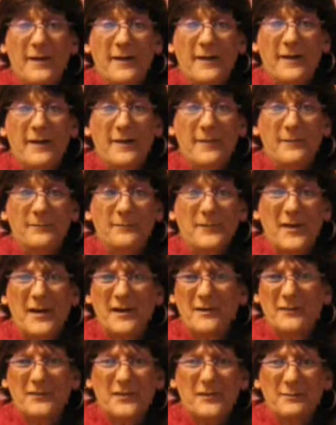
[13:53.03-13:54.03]
I
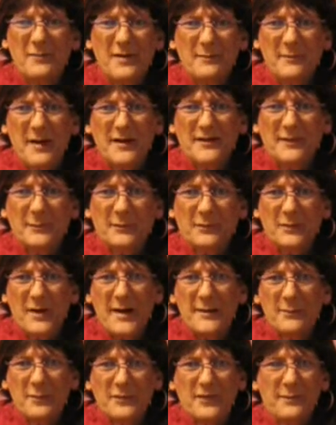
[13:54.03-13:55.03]
don't just mean my
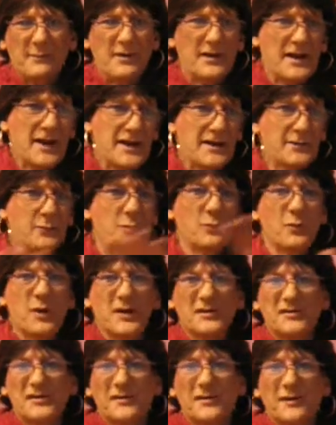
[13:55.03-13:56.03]
subscribers, I mean anyone
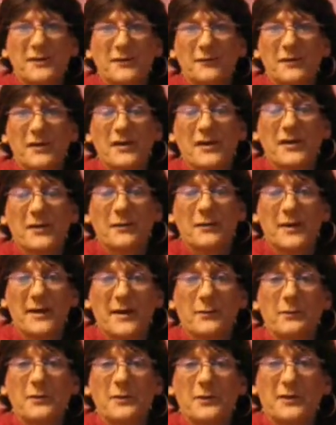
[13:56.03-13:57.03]
watching this video,
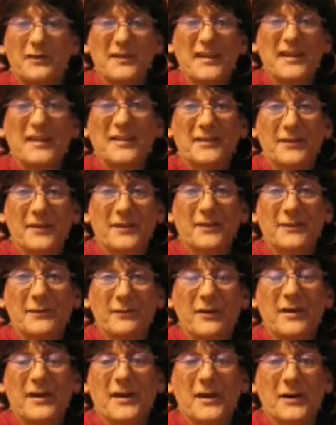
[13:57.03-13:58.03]
anyone who sees this
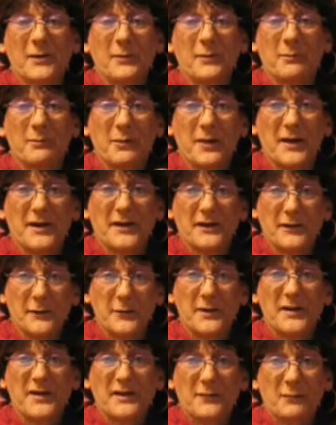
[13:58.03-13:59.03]
video and
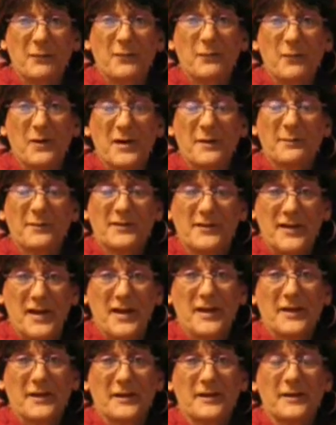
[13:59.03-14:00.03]
agrees with what I'm
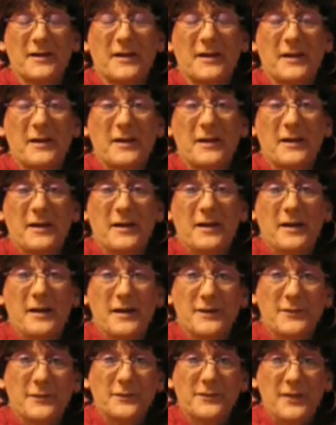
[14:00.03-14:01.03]
saying.
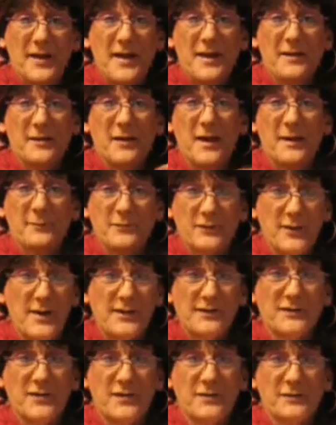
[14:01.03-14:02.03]
Understand, I'm
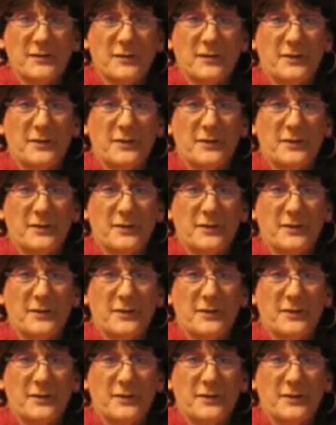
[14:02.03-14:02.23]
transgender,